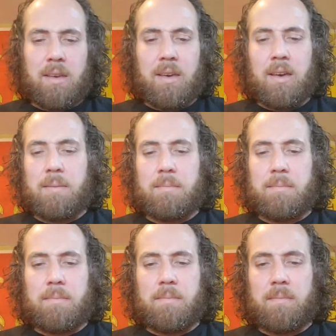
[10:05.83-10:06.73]
Um,
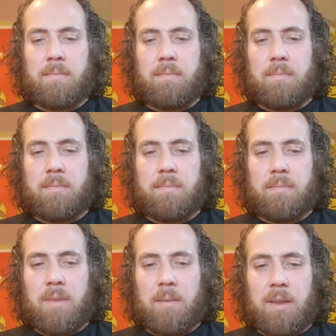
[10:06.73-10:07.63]

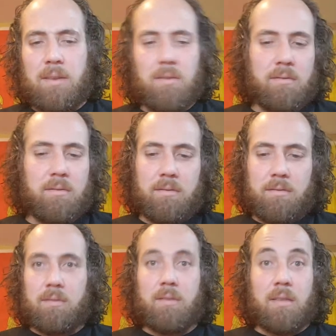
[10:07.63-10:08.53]
I mean,
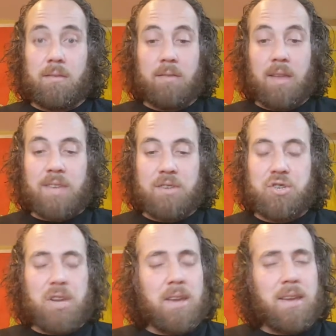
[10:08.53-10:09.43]
last I
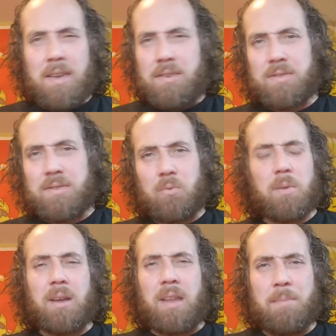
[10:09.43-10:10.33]
checked, guys, what
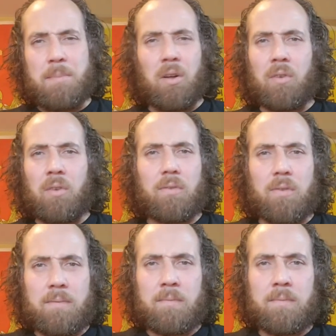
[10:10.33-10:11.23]
about HIPAA laws?
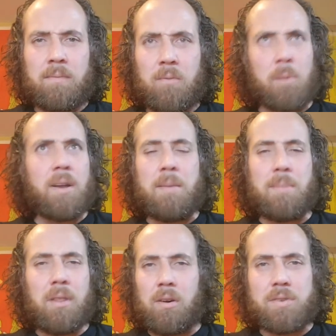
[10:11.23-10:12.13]
What about HIPAA
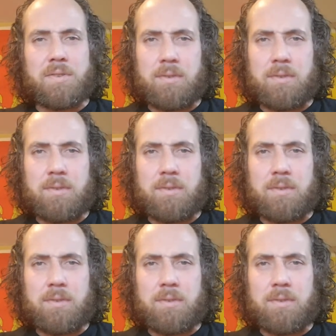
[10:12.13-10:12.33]
laws?